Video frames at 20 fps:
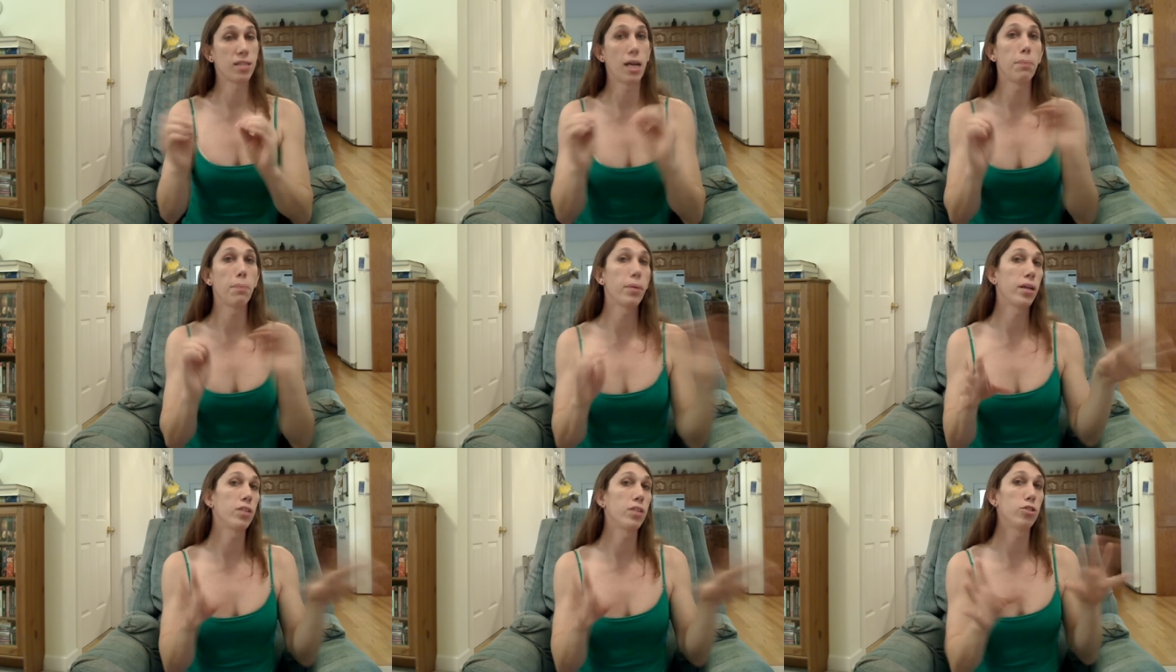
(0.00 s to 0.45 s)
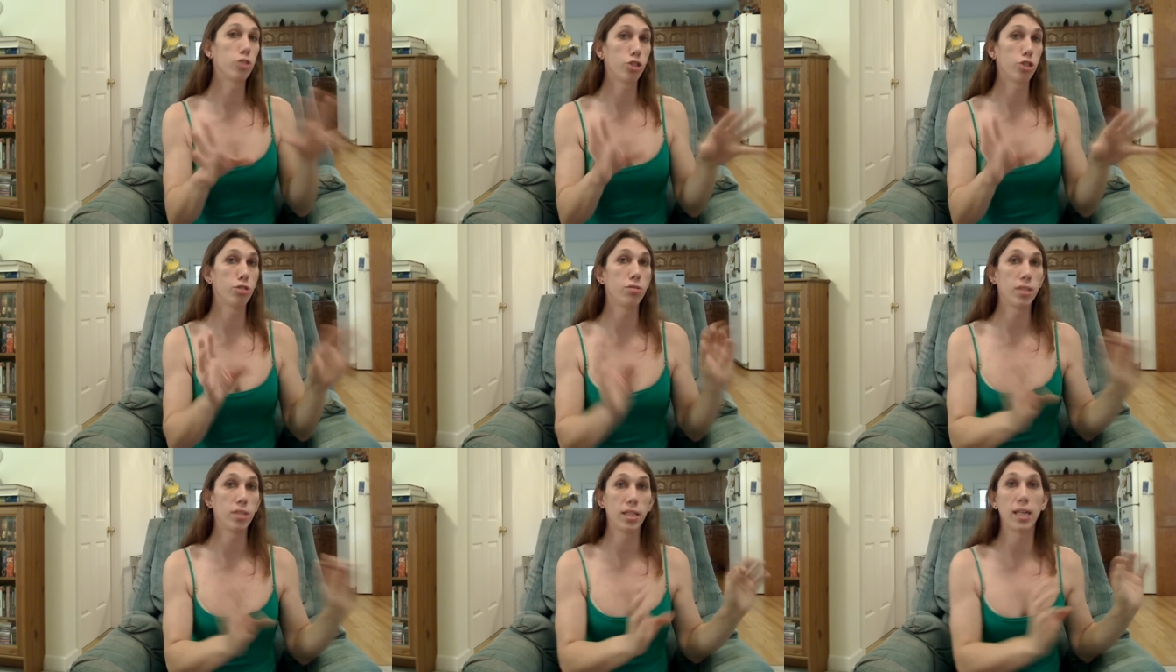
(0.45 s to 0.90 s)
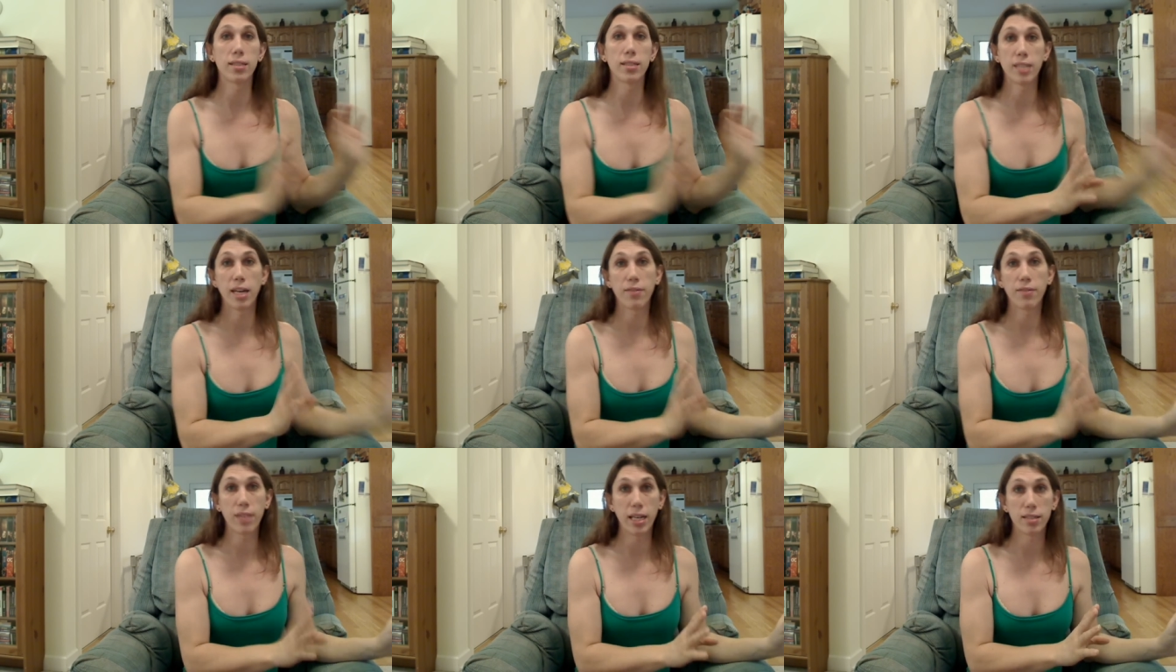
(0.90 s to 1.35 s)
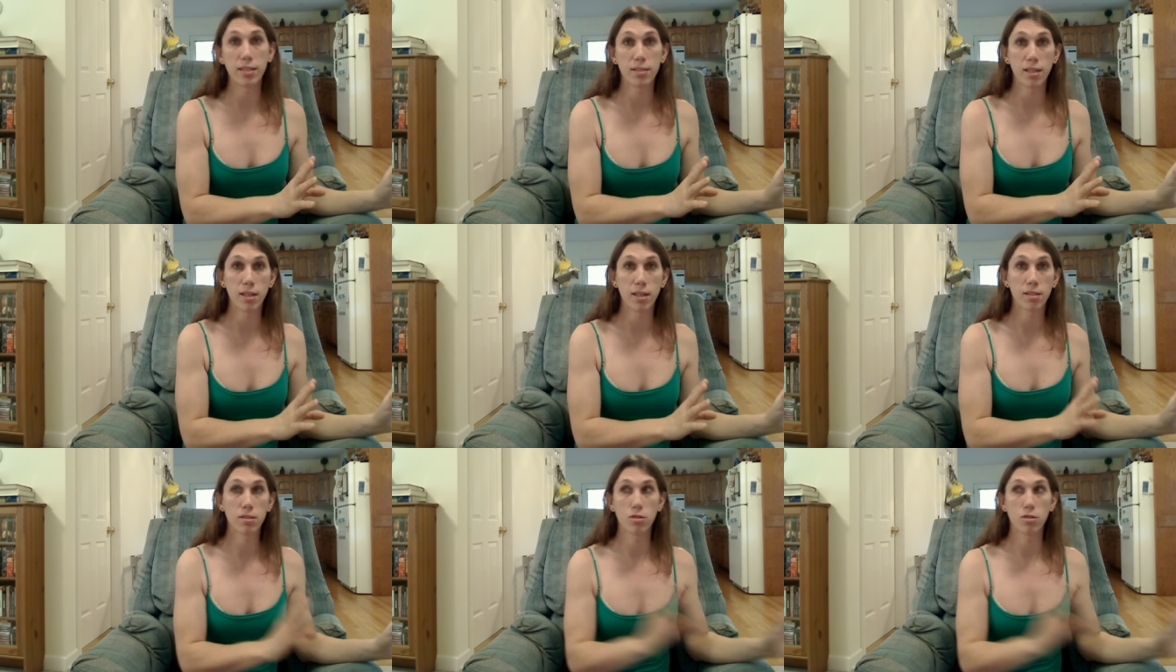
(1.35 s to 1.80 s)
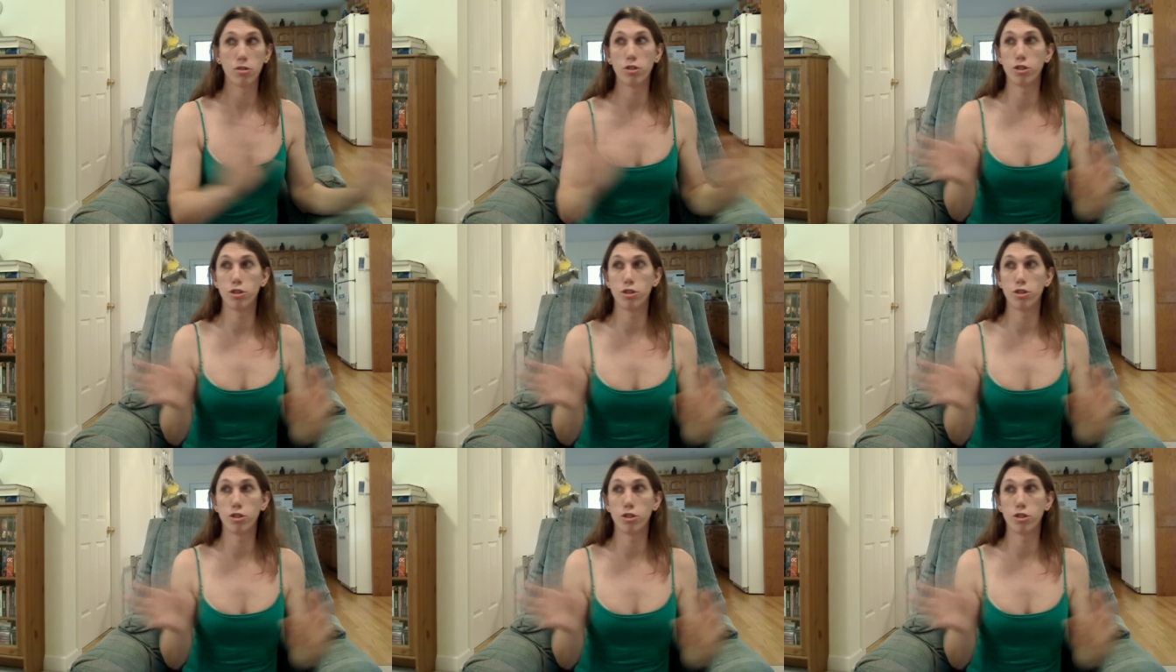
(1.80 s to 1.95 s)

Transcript: not because you're choosing not to have gay sex or